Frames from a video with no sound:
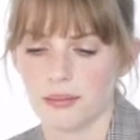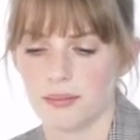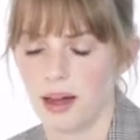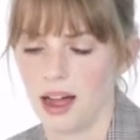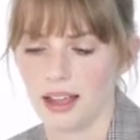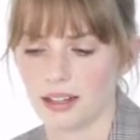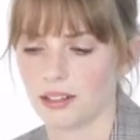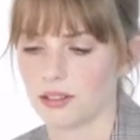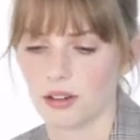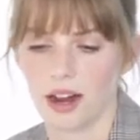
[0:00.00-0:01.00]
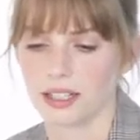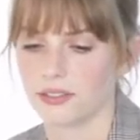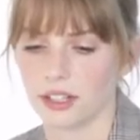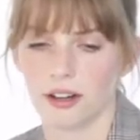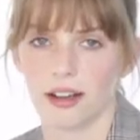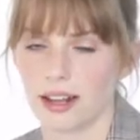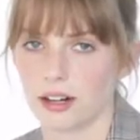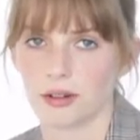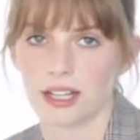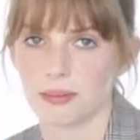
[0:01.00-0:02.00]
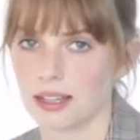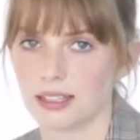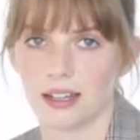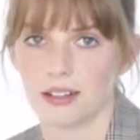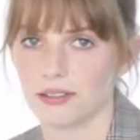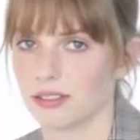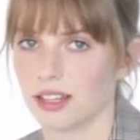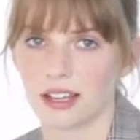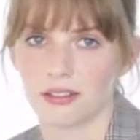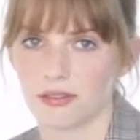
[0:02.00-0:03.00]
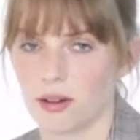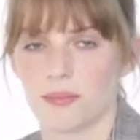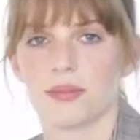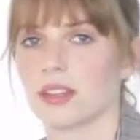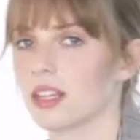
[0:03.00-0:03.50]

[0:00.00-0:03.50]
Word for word: my trying to figure out how to dress myself, like from